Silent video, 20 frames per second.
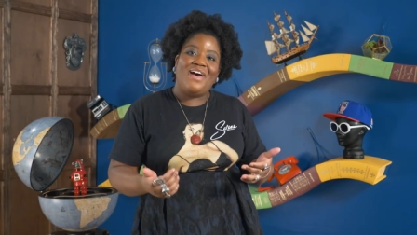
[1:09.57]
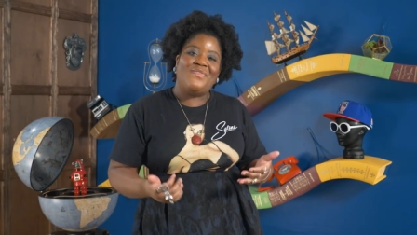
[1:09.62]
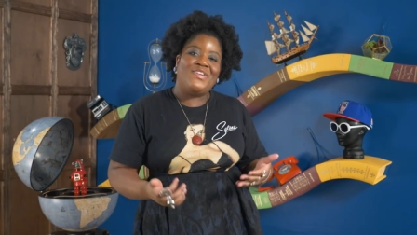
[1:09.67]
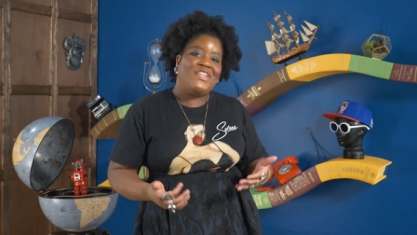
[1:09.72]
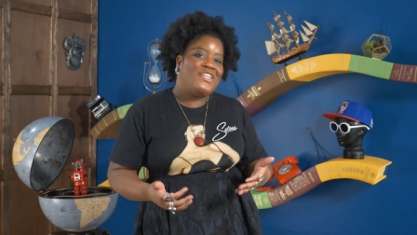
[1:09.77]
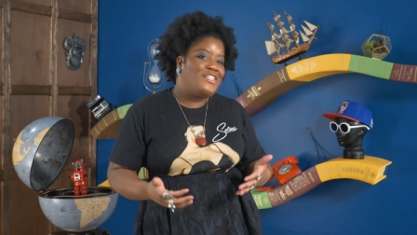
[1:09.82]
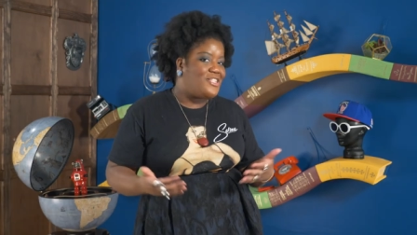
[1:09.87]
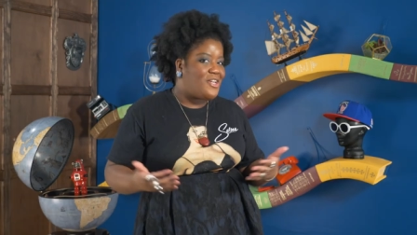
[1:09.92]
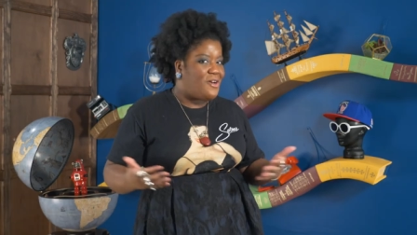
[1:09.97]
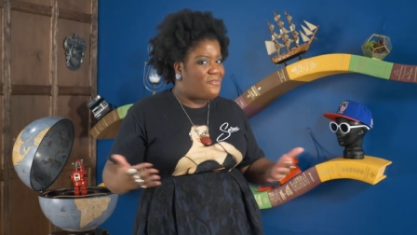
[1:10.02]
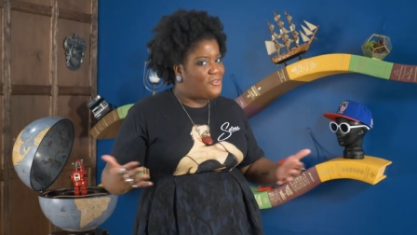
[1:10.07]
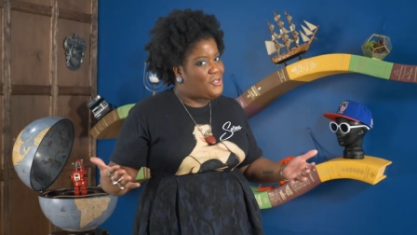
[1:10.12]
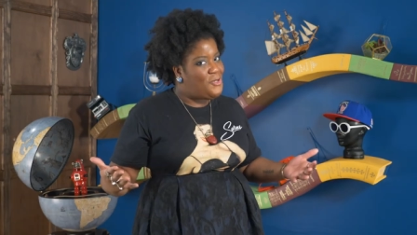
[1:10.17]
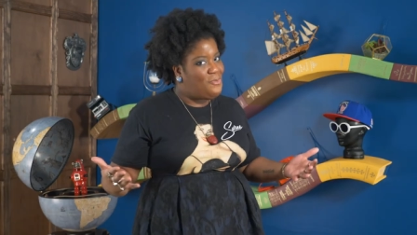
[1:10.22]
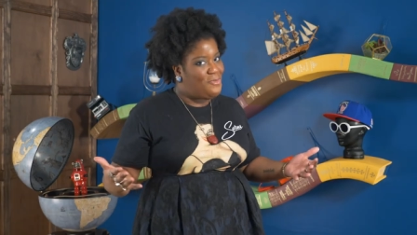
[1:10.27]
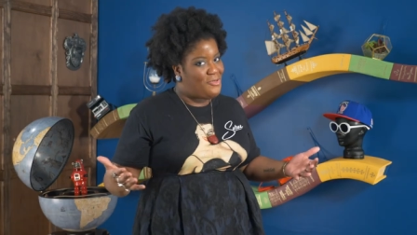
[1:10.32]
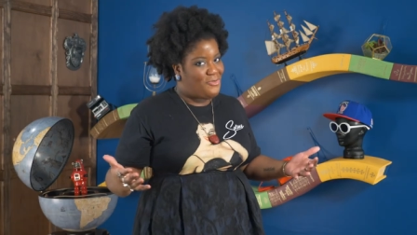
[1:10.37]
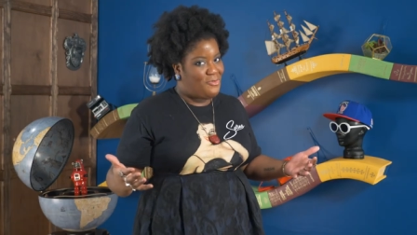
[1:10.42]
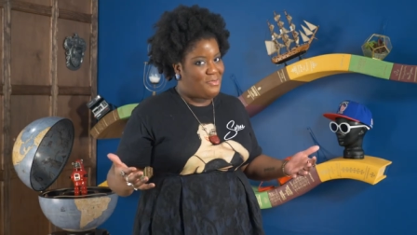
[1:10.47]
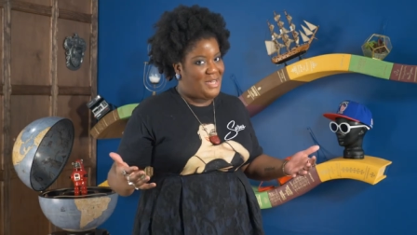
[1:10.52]
evidence of
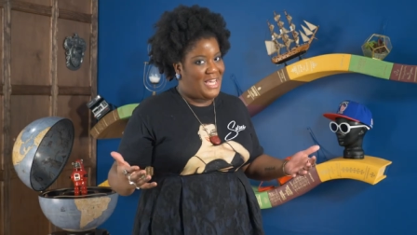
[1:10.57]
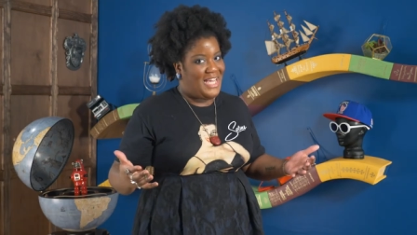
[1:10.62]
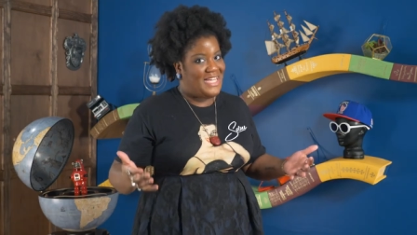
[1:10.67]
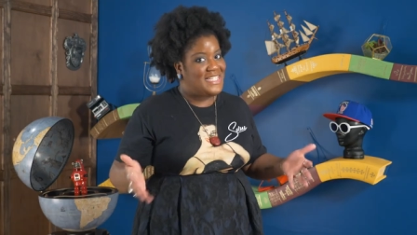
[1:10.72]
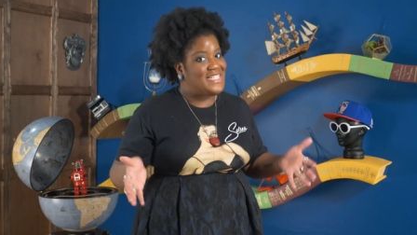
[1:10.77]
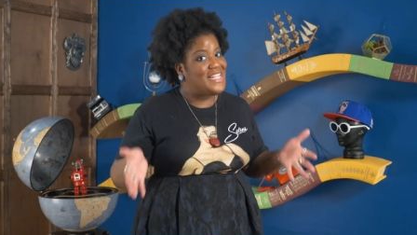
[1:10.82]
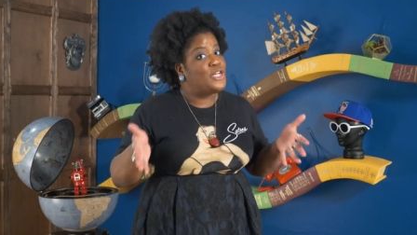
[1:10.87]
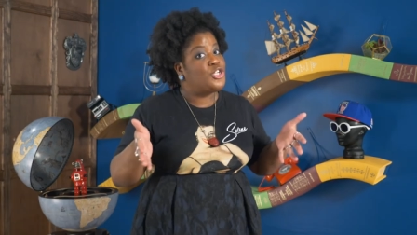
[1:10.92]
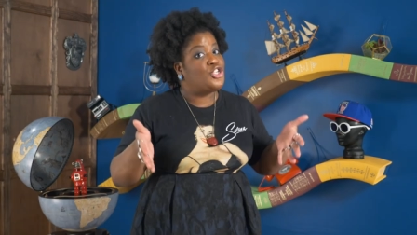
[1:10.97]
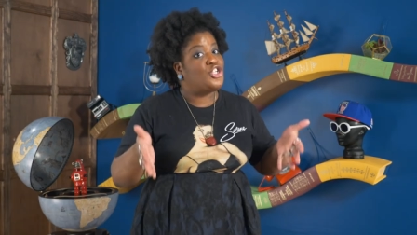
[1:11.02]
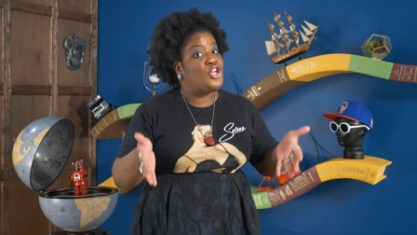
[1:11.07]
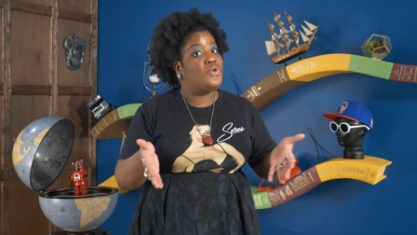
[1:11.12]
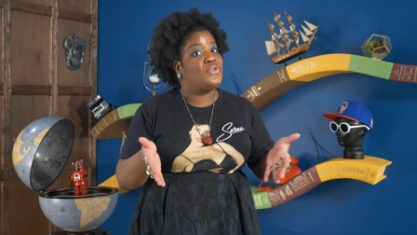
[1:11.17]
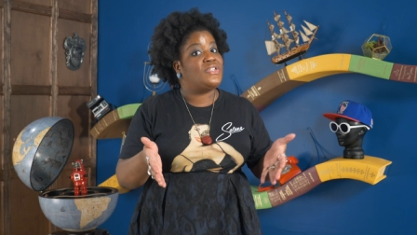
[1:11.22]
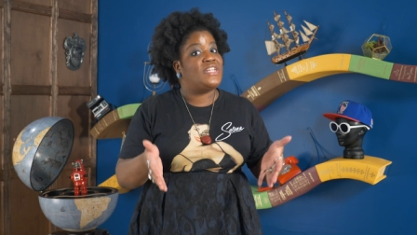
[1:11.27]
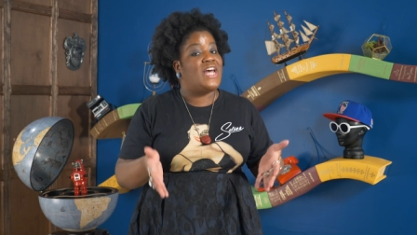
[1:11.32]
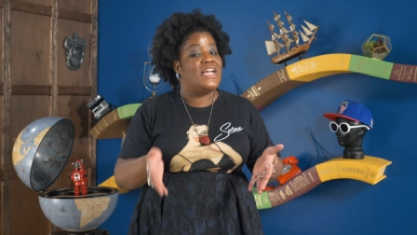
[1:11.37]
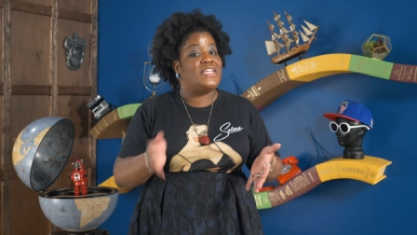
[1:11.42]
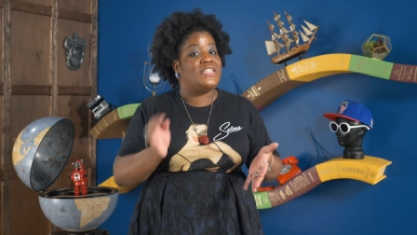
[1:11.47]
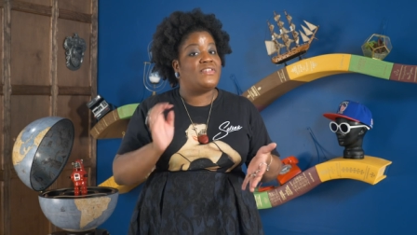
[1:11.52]
human remains that show
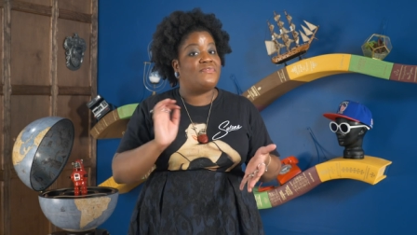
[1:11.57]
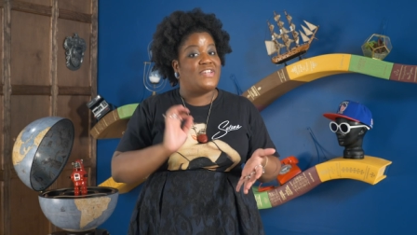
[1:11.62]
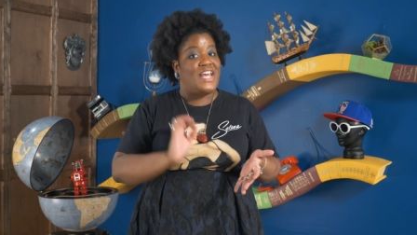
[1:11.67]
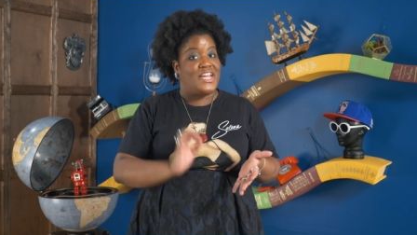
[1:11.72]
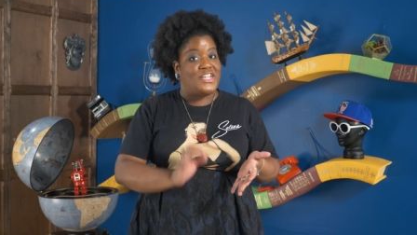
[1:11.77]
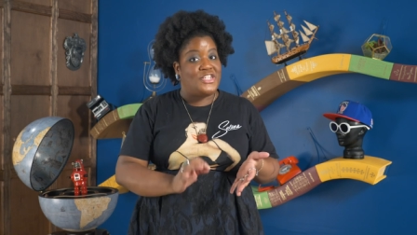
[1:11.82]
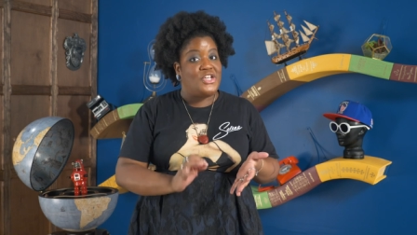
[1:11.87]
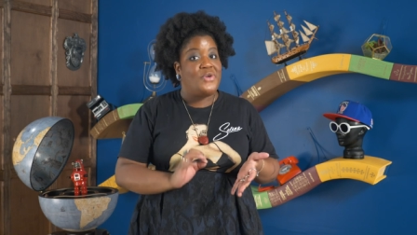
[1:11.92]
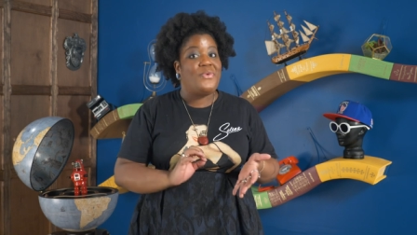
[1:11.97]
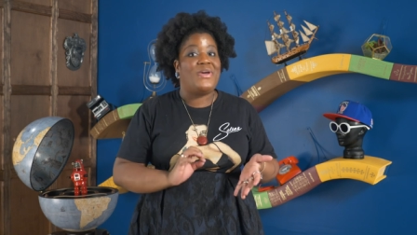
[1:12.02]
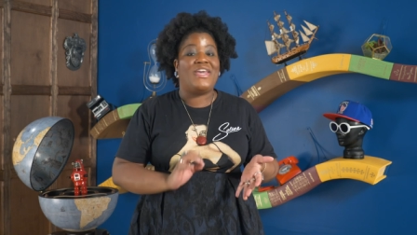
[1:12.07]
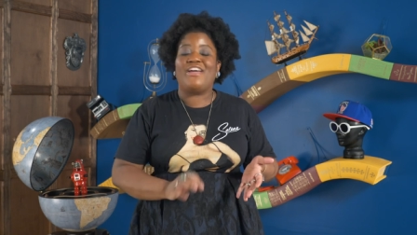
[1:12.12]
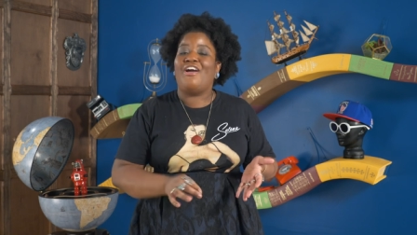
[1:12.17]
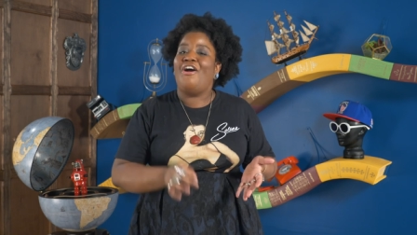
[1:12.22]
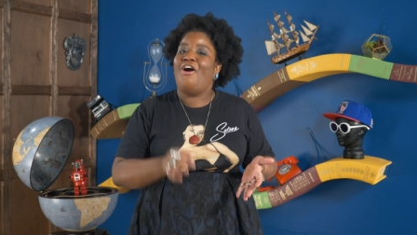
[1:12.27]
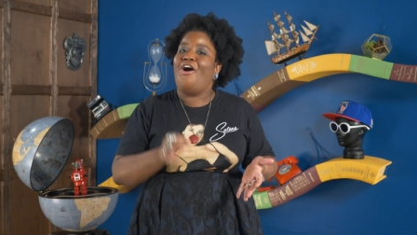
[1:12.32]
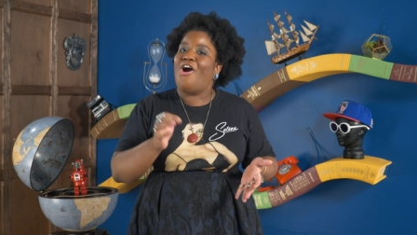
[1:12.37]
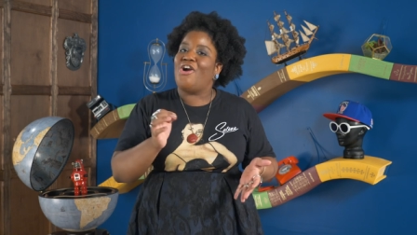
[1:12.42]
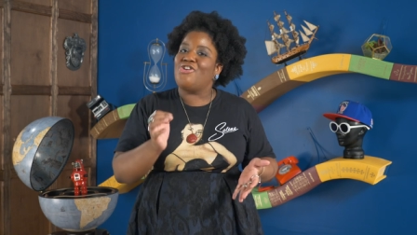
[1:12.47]
signs of tattooing